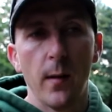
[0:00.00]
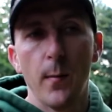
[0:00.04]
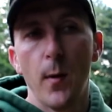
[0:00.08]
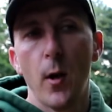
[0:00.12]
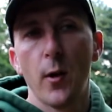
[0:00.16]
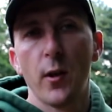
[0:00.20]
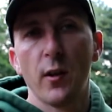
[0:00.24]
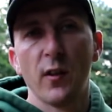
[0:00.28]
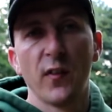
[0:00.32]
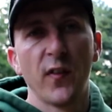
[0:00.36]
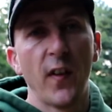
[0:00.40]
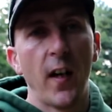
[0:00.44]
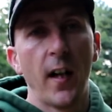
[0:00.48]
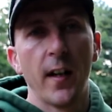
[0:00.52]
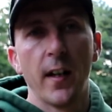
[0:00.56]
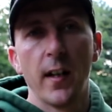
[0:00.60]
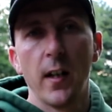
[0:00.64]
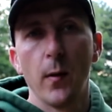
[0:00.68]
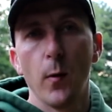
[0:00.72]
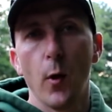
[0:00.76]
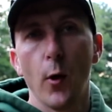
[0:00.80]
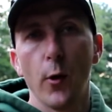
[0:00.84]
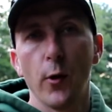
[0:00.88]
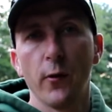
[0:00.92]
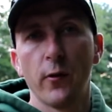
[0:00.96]
the more you'll find that
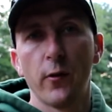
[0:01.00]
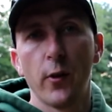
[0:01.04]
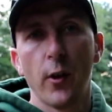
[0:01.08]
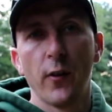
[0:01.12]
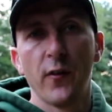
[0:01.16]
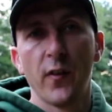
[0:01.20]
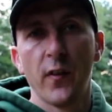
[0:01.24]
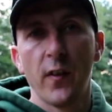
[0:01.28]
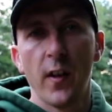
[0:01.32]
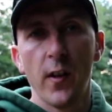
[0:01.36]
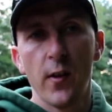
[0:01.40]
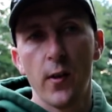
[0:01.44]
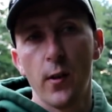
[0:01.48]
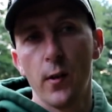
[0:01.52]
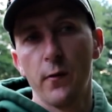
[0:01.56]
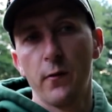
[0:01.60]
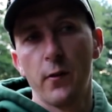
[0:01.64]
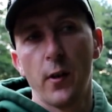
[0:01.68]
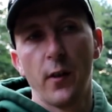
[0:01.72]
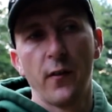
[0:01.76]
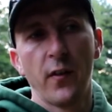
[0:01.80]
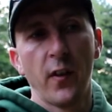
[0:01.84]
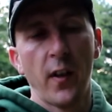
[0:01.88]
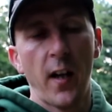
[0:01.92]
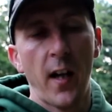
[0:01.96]
you want another rod for this, another
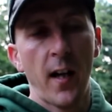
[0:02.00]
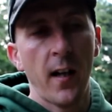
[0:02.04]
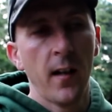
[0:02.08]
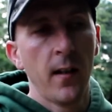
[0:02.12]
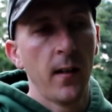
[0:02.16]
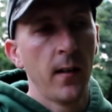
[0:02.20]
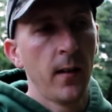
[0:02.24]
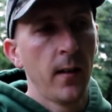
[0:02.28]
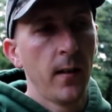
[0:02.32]
rod for that.